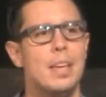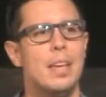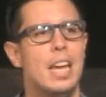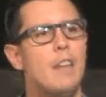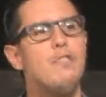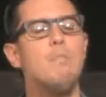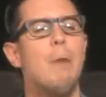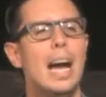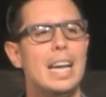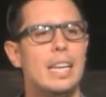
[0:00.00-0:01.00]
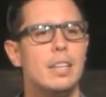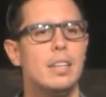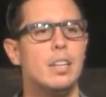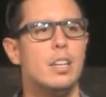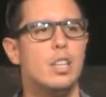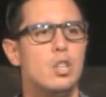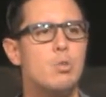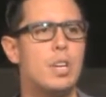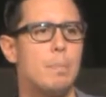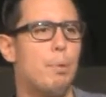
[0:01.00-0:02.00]
And if you buy it, you
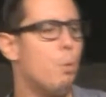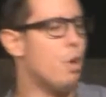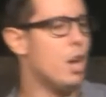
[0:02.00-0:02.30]
can put one